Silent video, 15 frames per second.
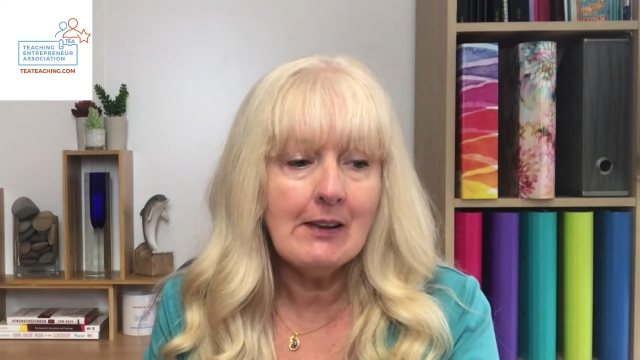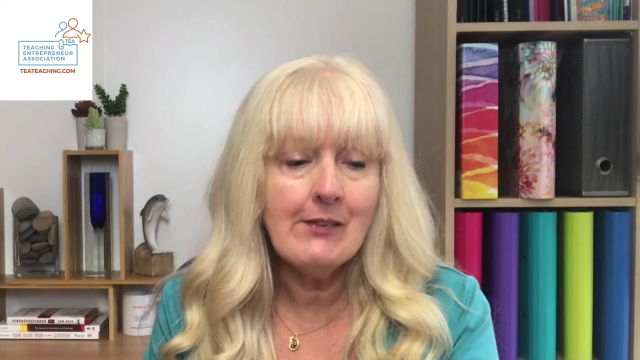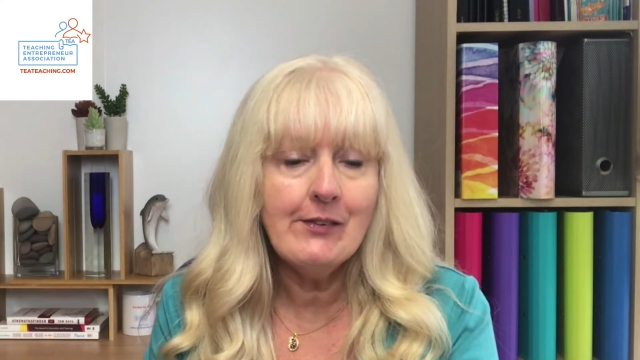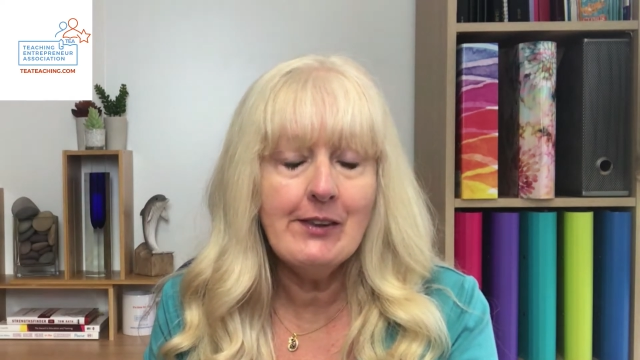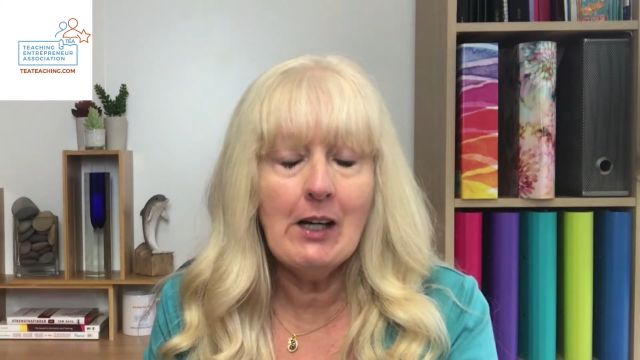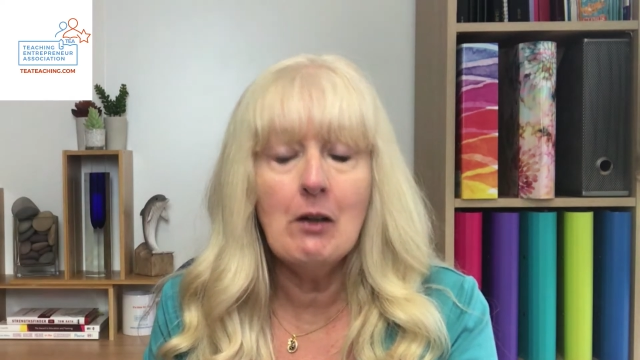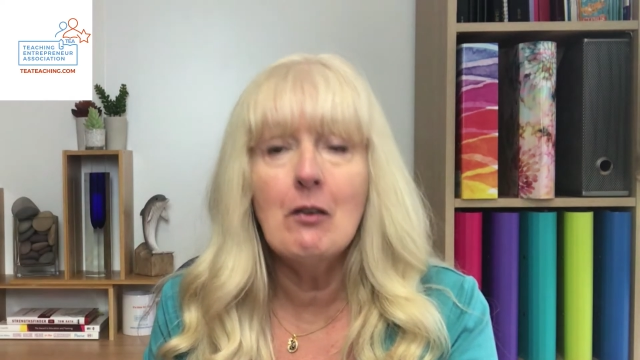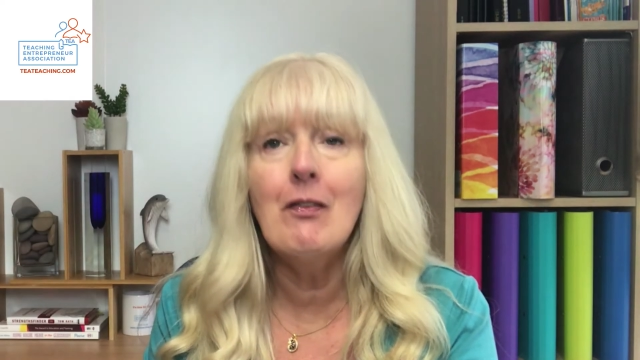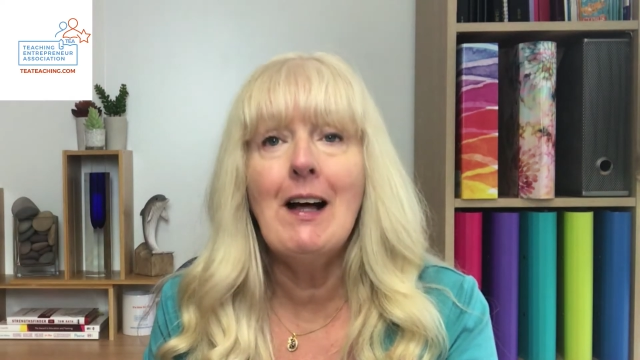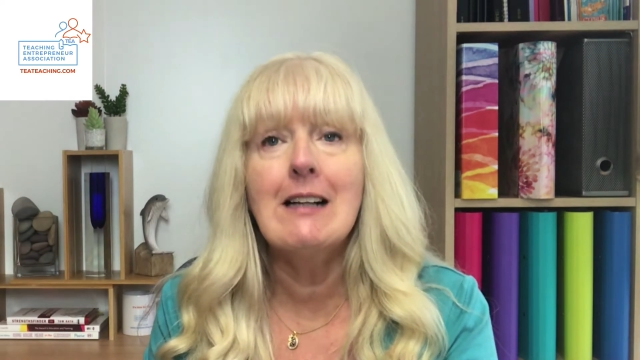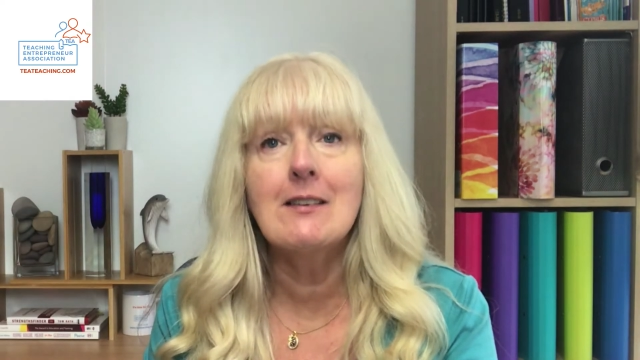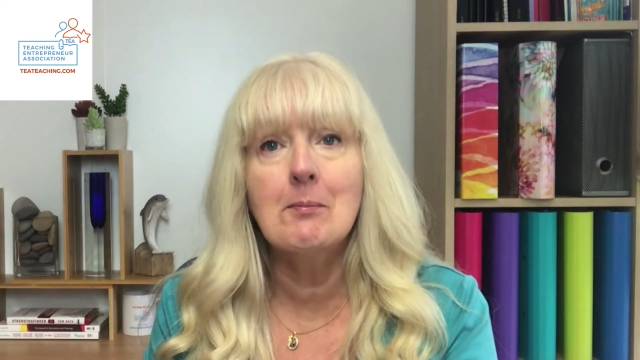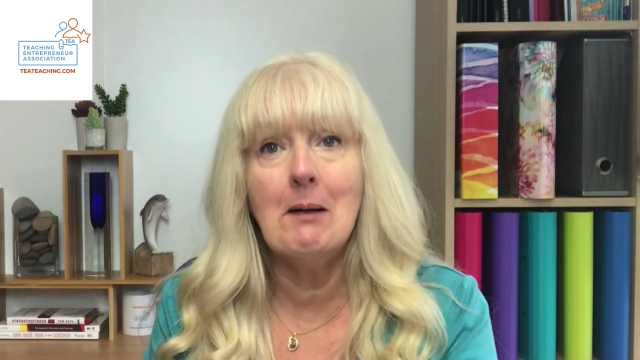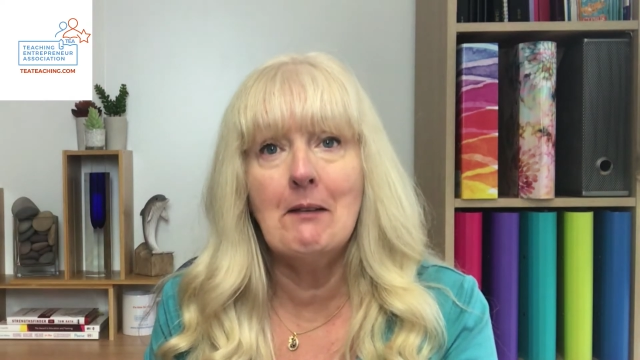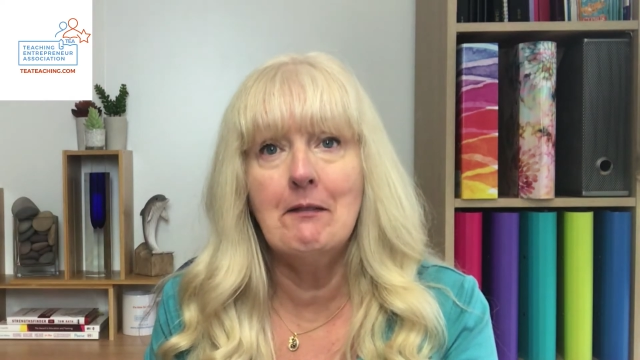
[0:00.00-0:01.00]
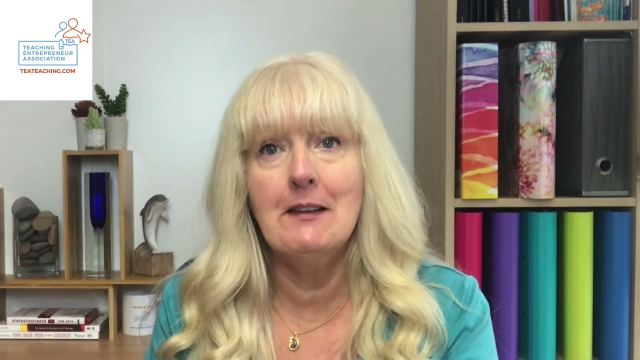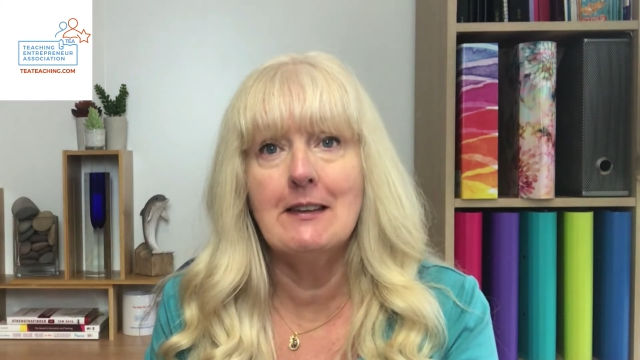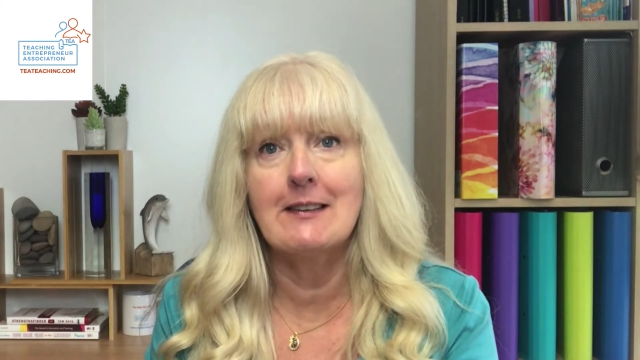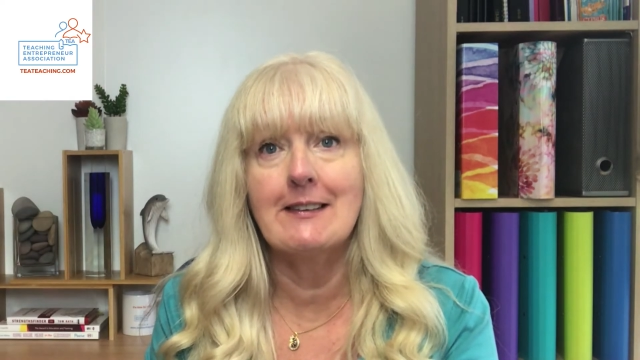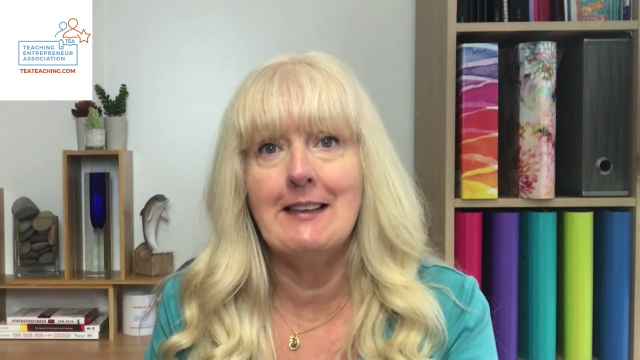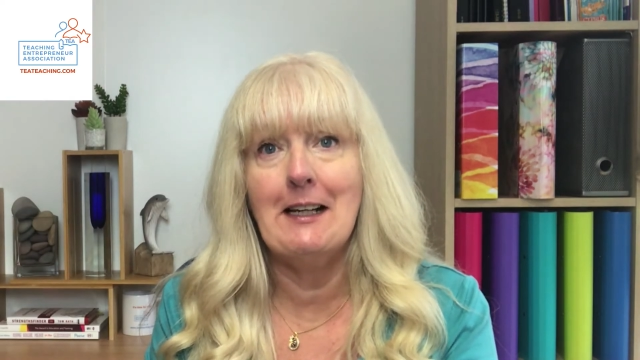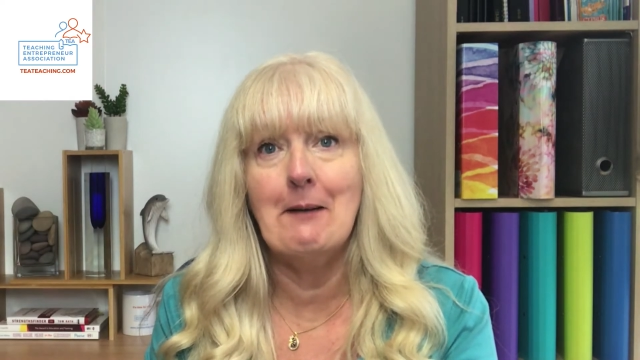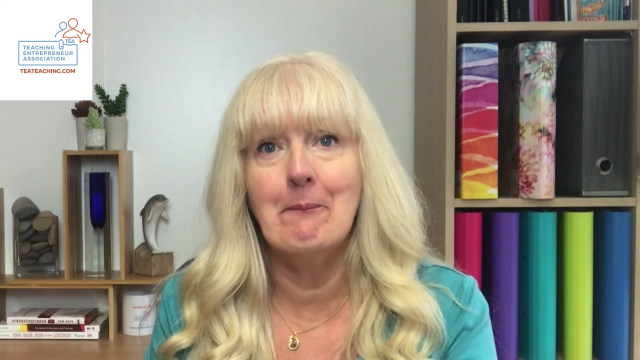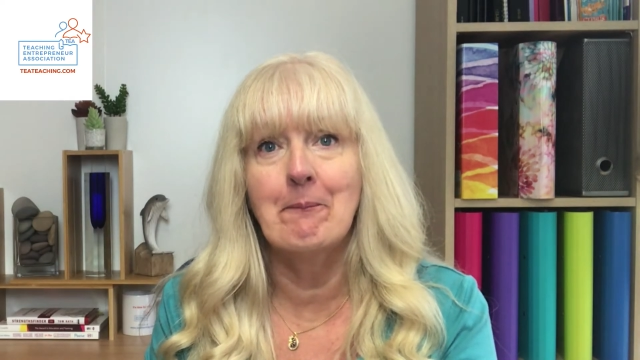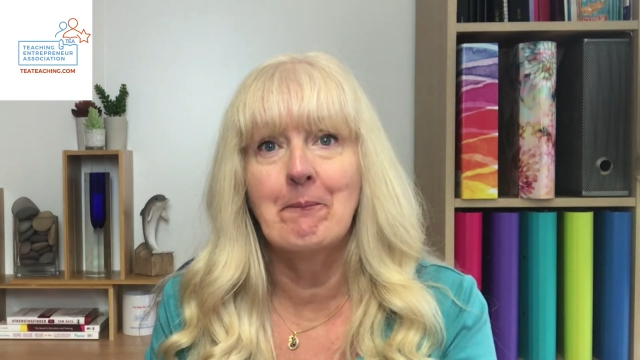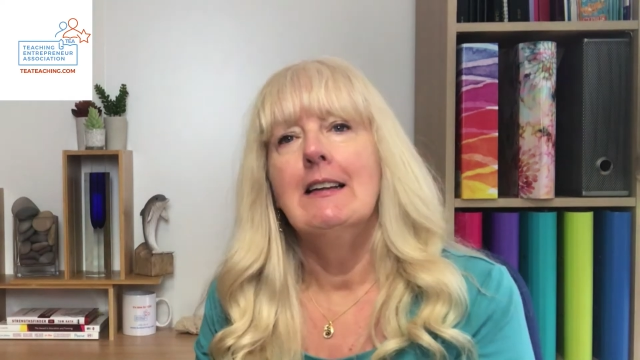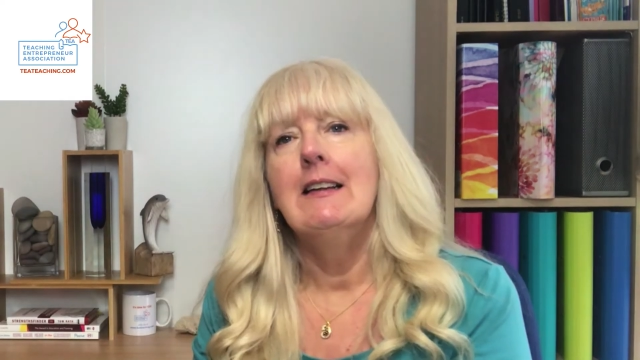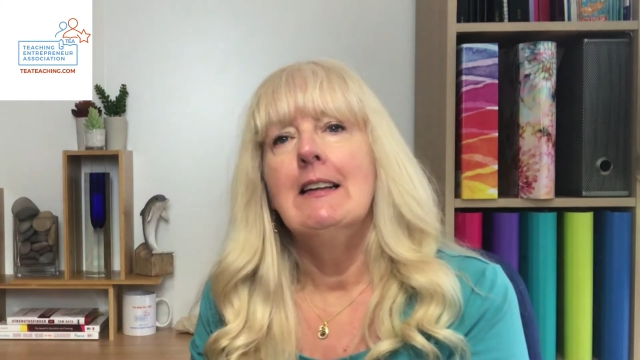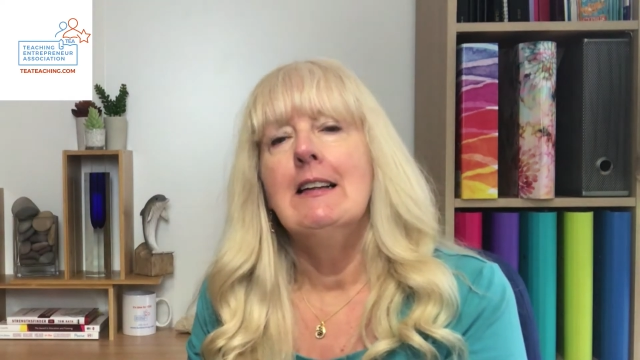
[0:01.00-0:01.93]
So that's my first tip.